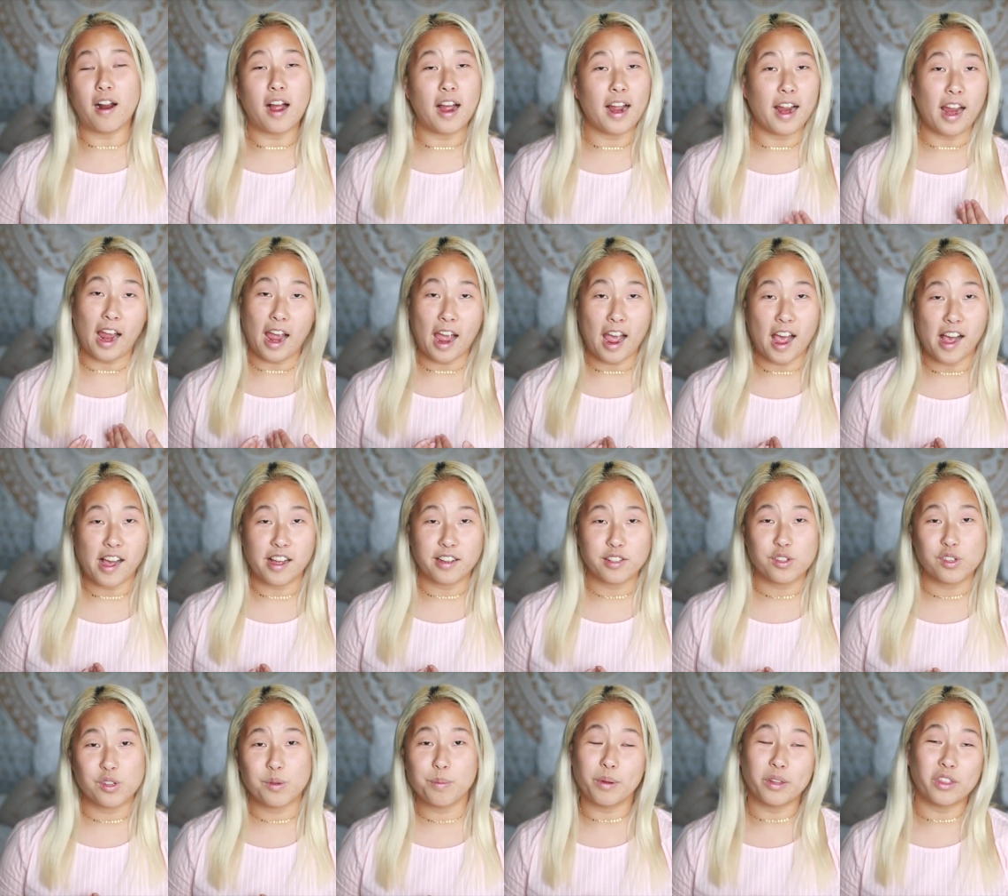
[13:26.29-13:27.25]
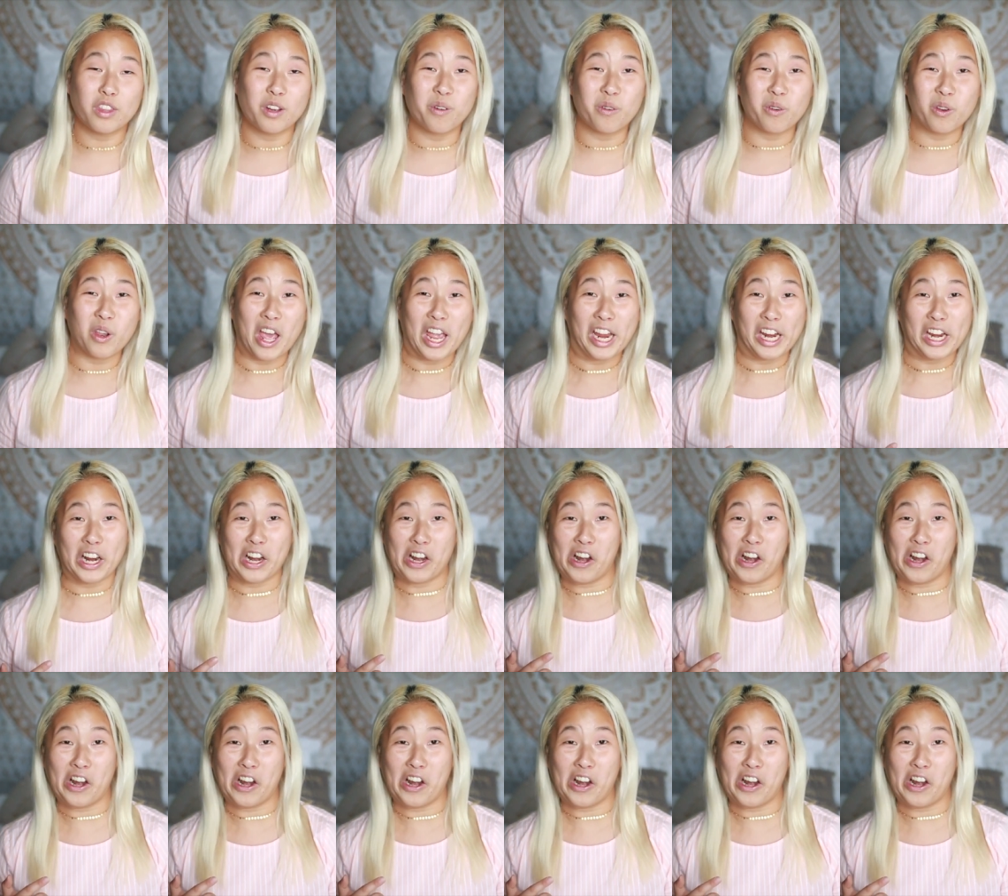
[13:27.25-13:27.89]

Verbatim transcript: I asked, but they were like,